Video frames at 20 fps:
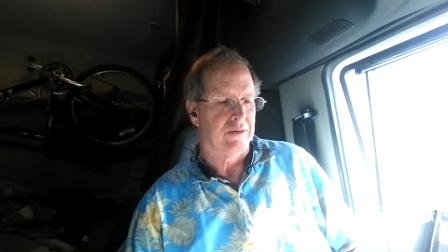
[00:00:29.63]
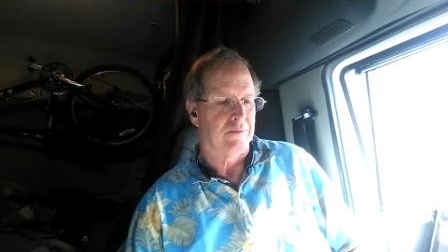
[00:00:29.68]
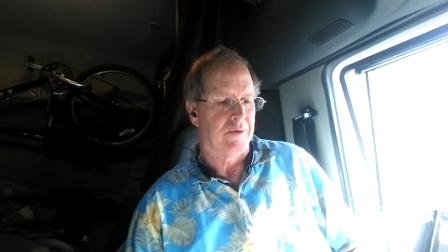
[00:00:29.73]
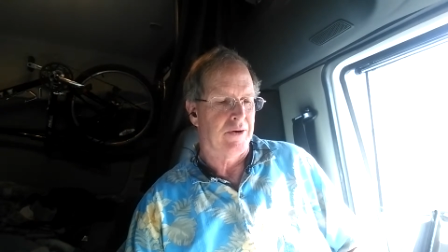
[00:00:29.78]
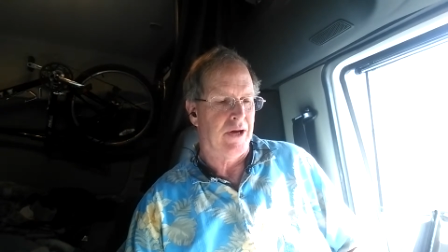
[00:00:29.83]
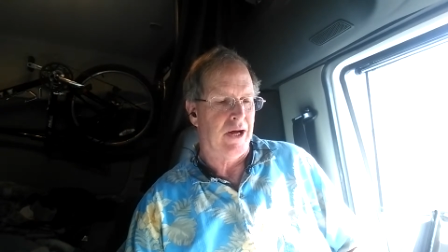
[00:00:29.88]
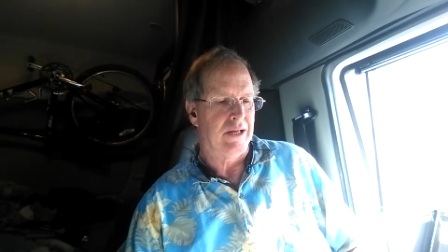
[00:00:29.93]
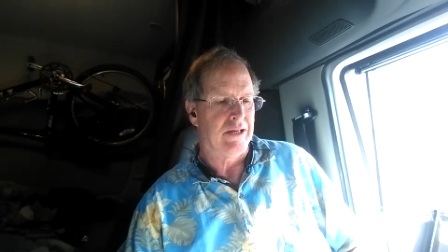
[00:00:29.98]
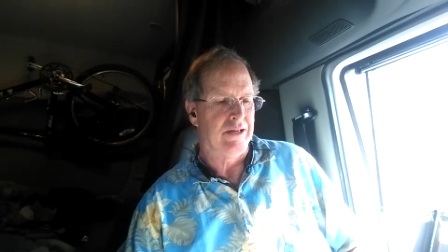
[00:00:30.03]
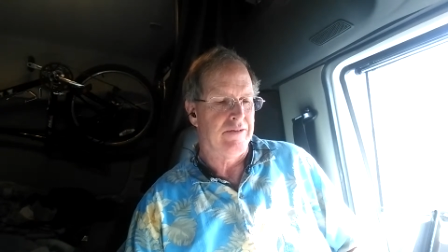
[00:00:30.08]
And
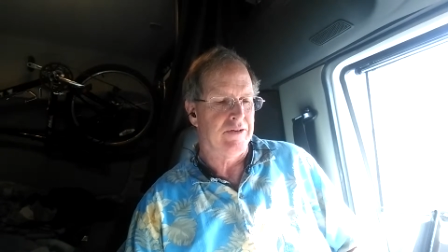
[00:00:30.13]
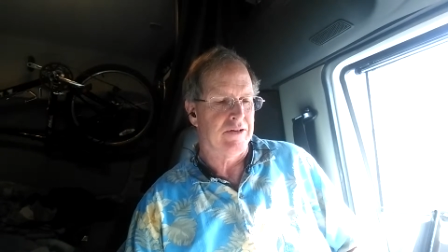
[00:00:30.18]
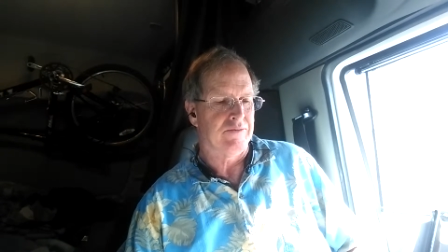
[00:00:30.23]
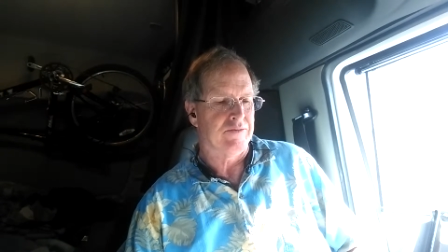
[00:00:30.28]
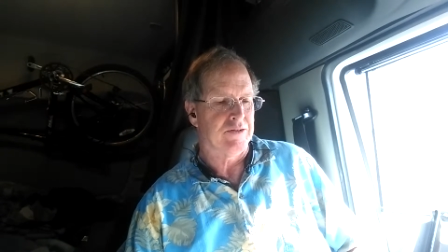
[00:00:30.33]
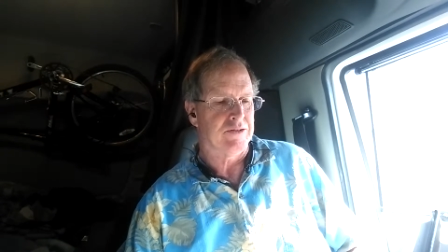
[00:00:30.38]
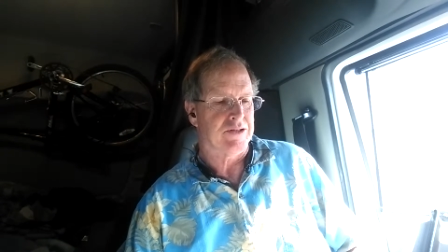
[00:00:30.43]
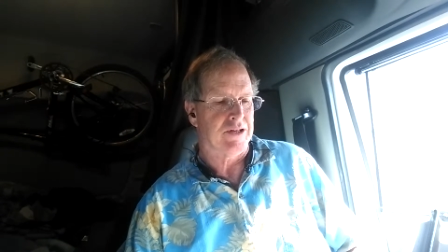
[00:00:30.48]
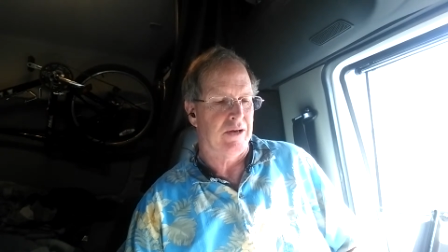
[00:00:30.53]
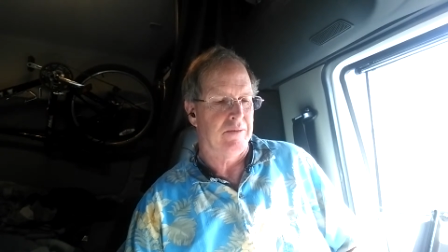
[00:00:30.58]
we're not living
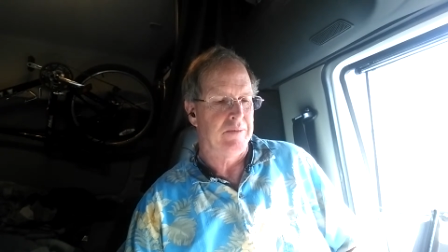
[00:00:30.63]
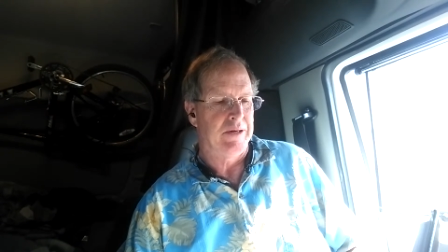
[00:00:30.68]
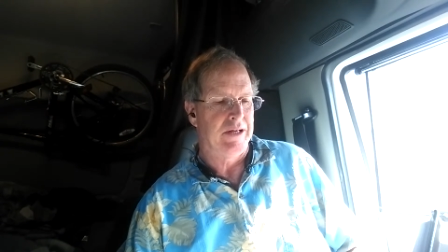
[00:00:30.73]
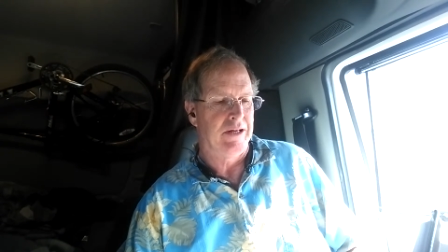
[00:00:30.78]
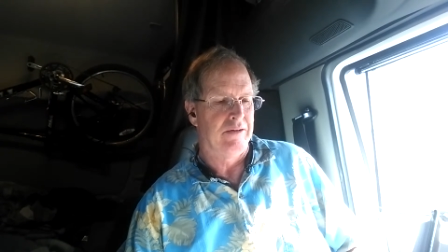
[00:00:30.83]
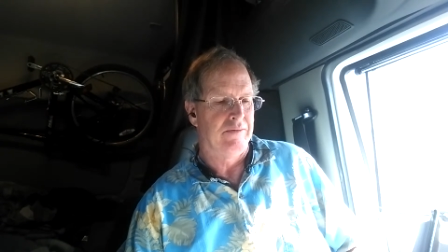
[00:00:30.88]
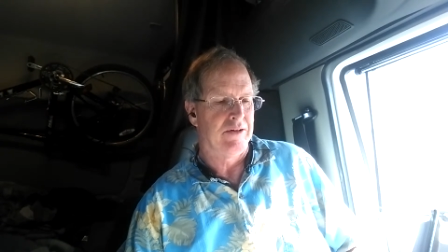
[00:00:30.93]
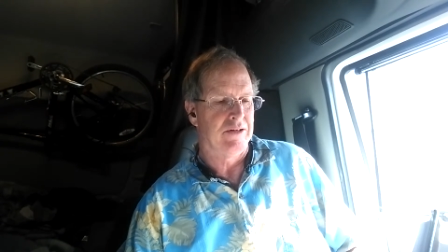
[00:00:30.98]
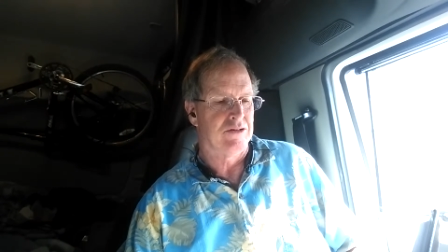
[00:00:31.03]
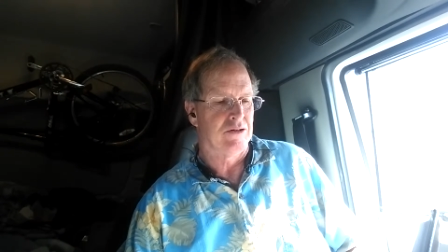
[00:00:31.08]
for some
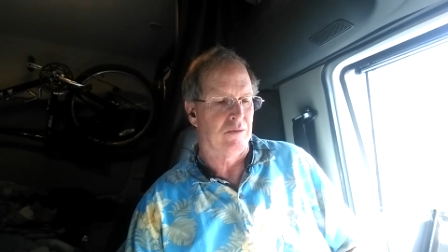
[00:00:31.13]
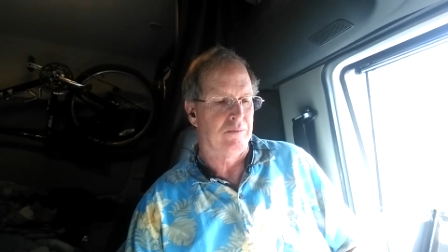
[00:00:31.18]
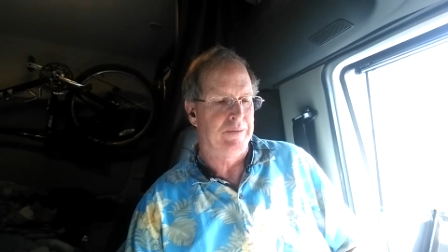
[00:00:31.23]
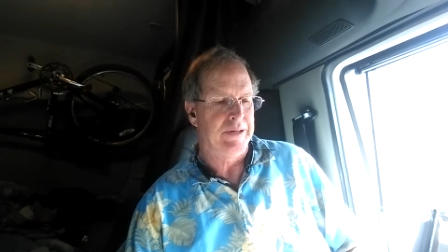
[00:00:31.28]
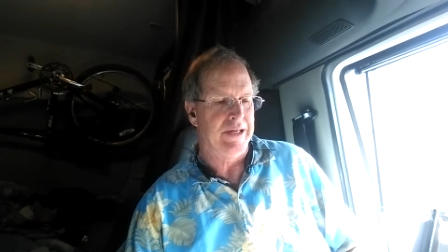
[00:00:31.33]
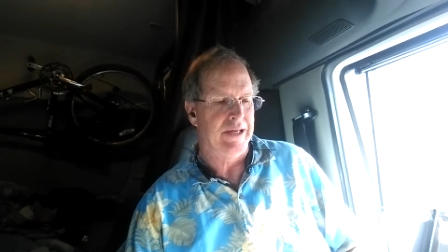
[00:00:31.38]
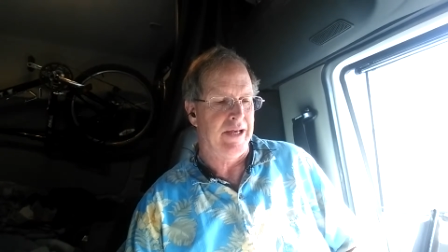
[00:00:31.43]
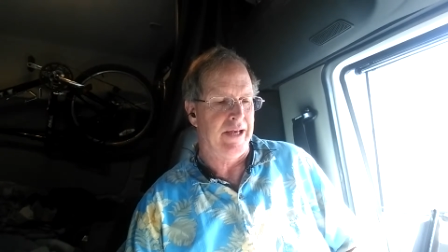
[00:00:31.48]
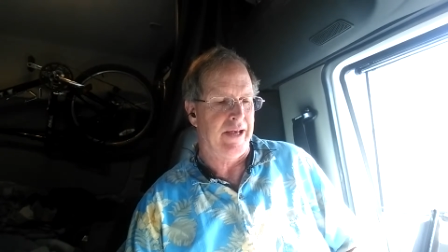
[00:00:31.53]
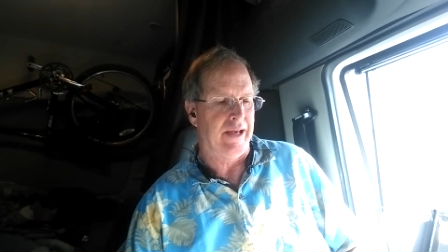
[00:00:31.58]
individual
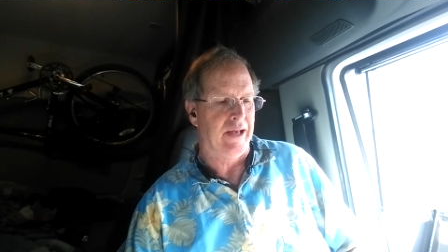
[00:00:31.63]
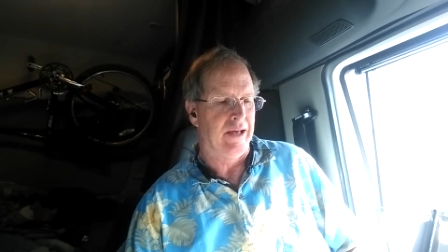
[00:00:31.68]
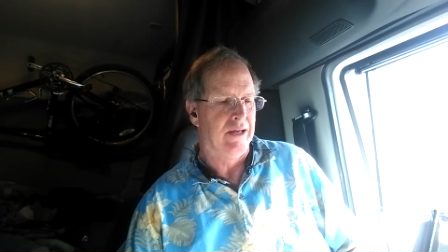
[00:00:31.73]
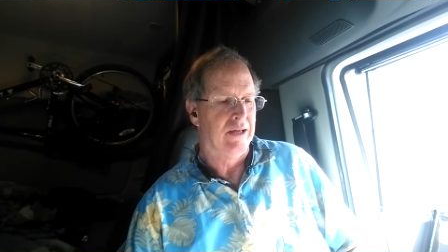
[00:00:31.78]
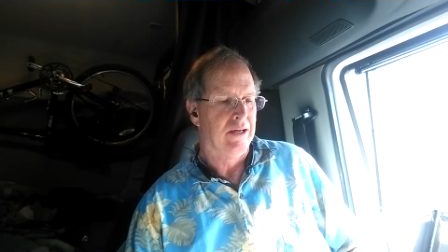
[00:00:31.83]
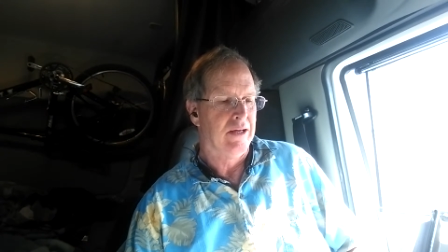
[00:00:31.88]
being,